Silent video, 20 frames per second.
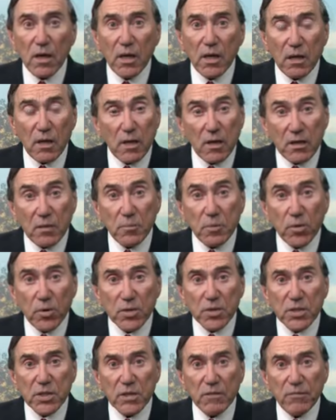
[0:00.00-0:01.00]
In the
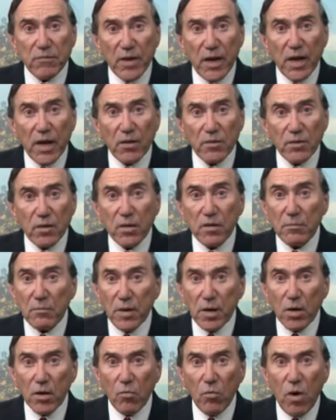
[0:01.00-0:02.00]
purse, he found
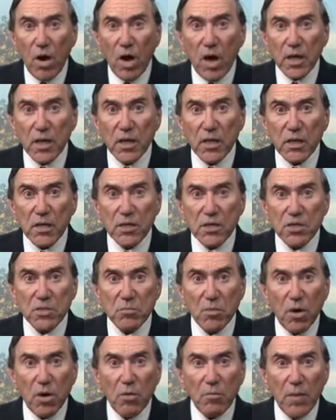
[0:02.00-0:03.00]
marijuana in
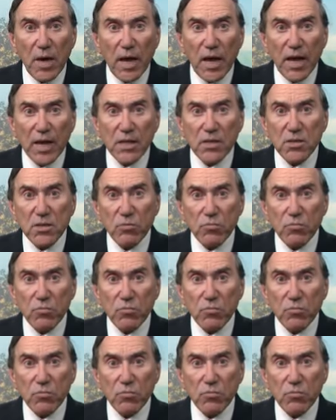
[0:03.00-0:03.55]
small bags,